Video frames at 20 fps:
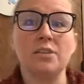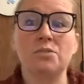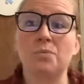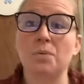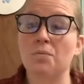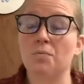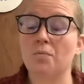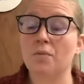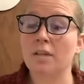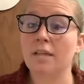
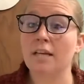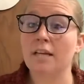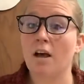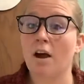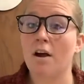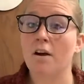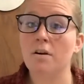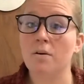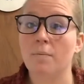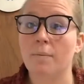we really
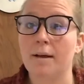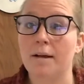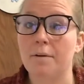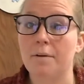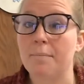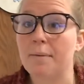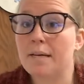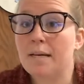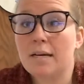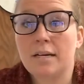are aware
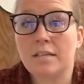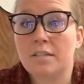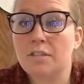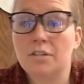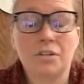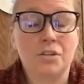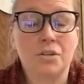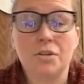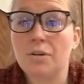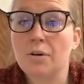because
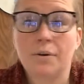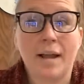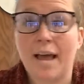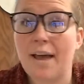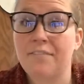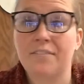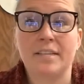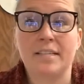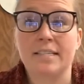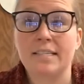you don't
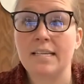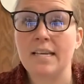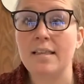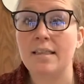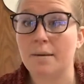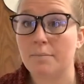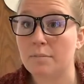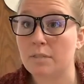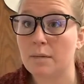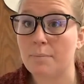have to see
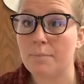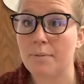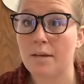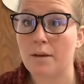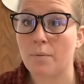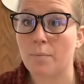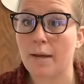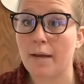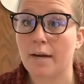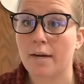them to be
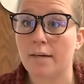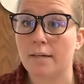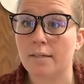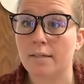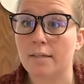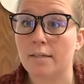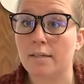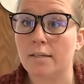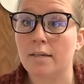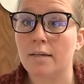aware.
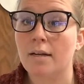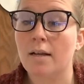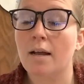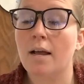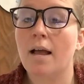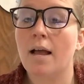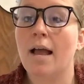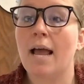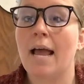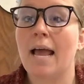
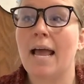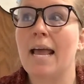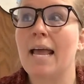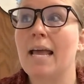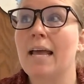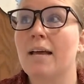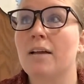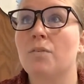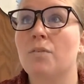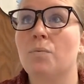
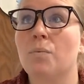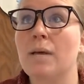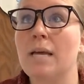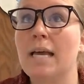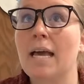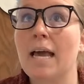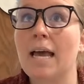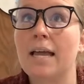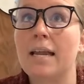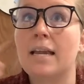And we
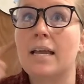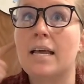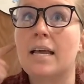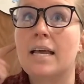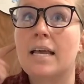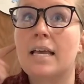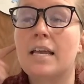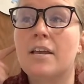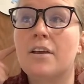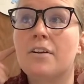can
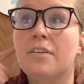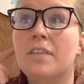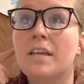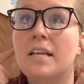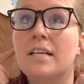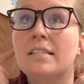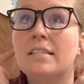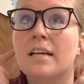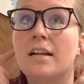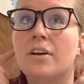hear
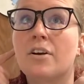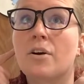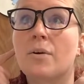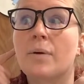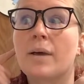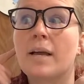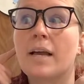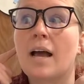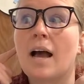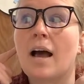things that are
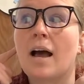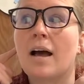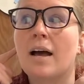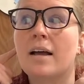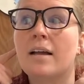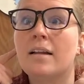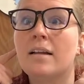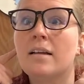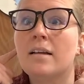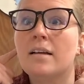going
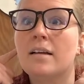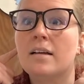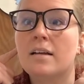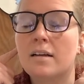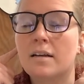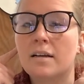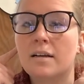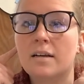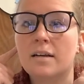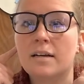on
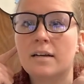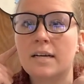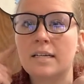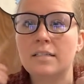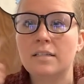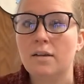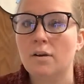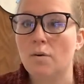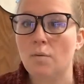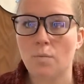
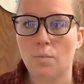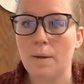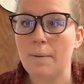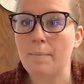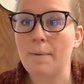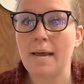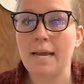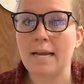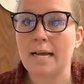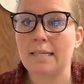because we
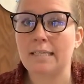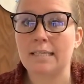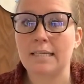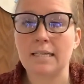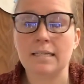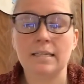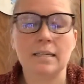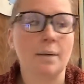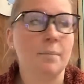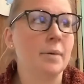might not
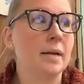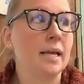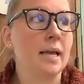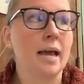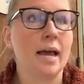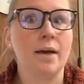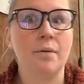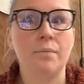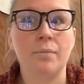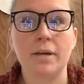see
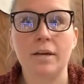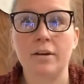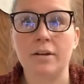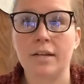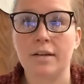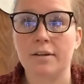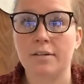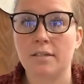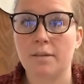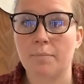somebody and we could
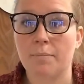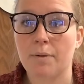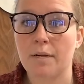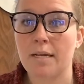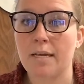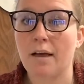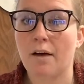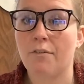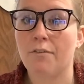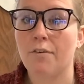hear somebody
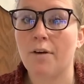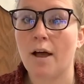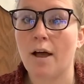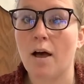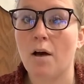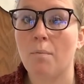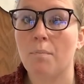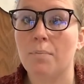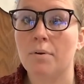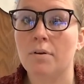yell for help.